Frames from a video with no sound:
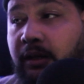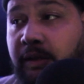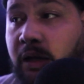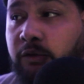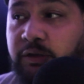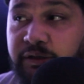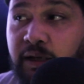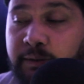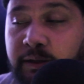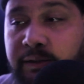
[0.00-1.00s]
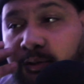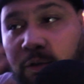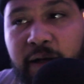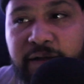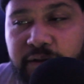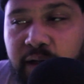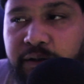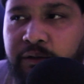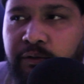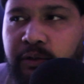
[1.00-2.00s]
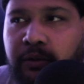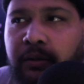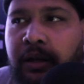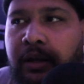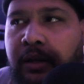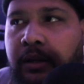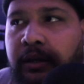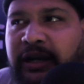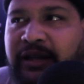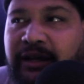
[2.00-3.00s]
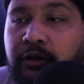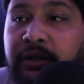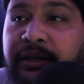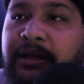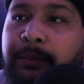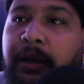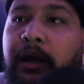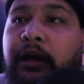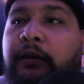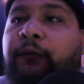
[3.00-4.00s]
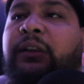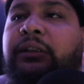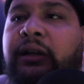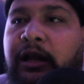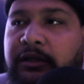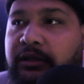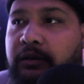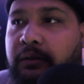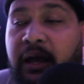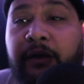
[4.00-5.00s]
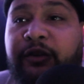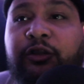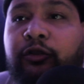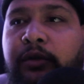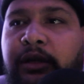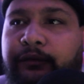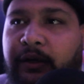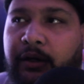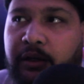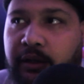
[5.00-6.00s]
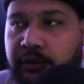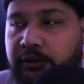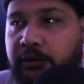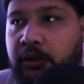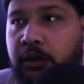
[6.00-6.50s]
Now, to some niggas, that's nothing, because I know niggas that pay $150 every 2 weeks for haircuts.